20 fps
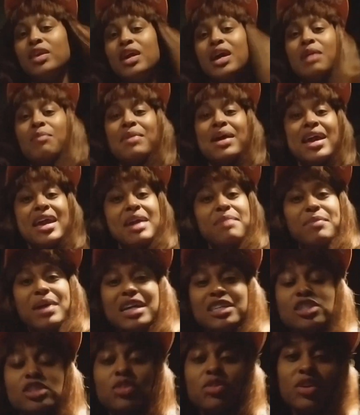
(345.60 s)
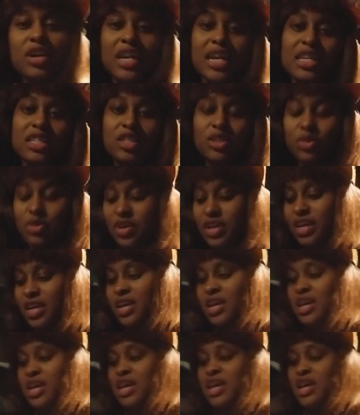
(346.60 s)
I'm gonna add my story into it.
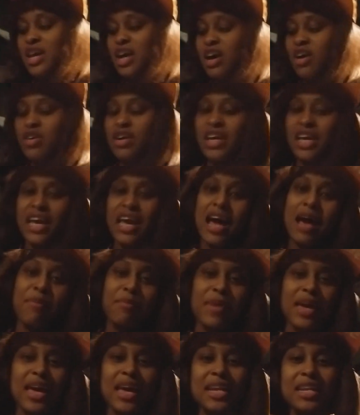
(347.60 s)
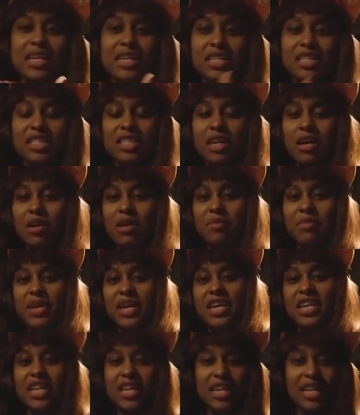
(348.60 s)
Okay, I met some
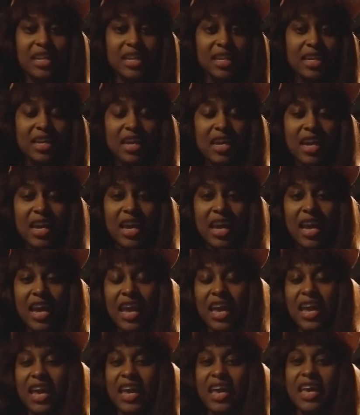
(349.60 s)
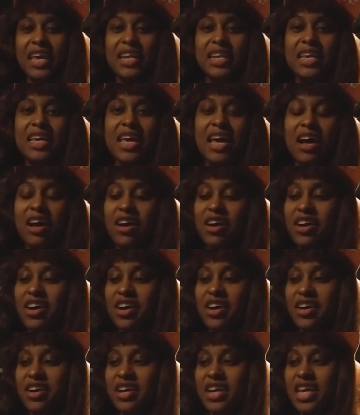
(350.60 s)
idiot and
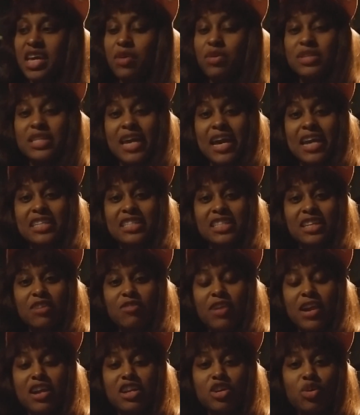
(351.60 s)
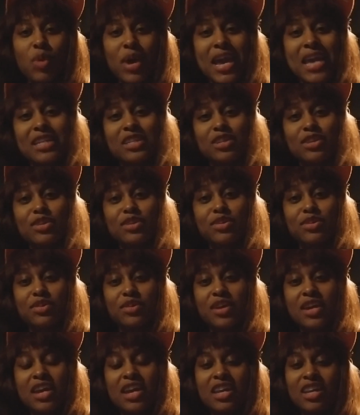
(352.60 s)
uh, he was actually around the way dude.
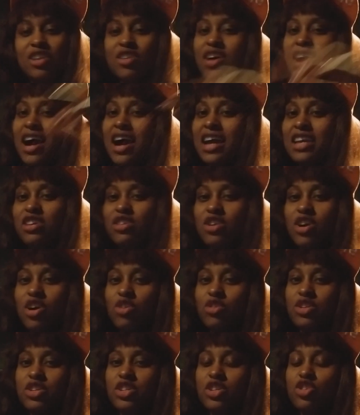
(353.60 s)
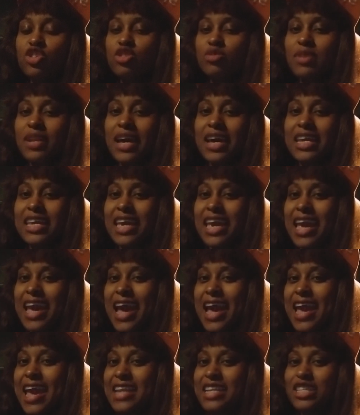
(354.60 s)
You know how you know dudes be like, yeah,
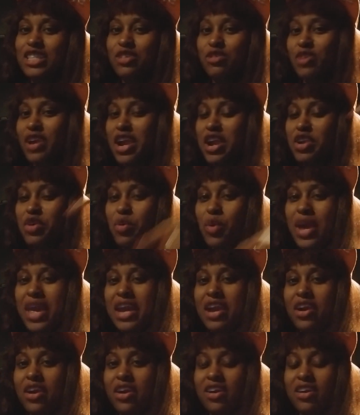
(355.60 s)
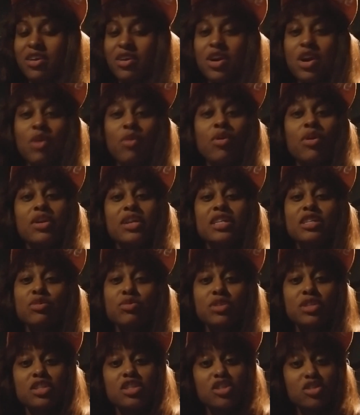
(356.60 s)
I had this around the way girl, Well, this
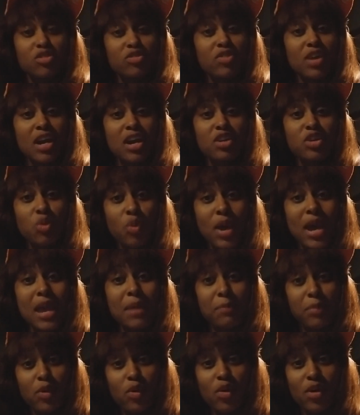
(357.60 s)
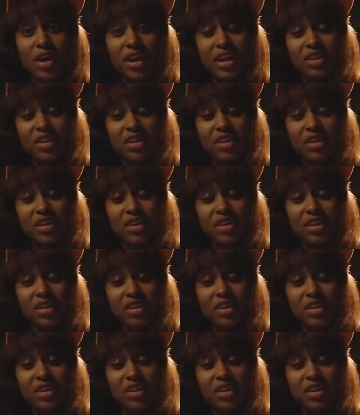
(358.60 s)
was this around the way boy.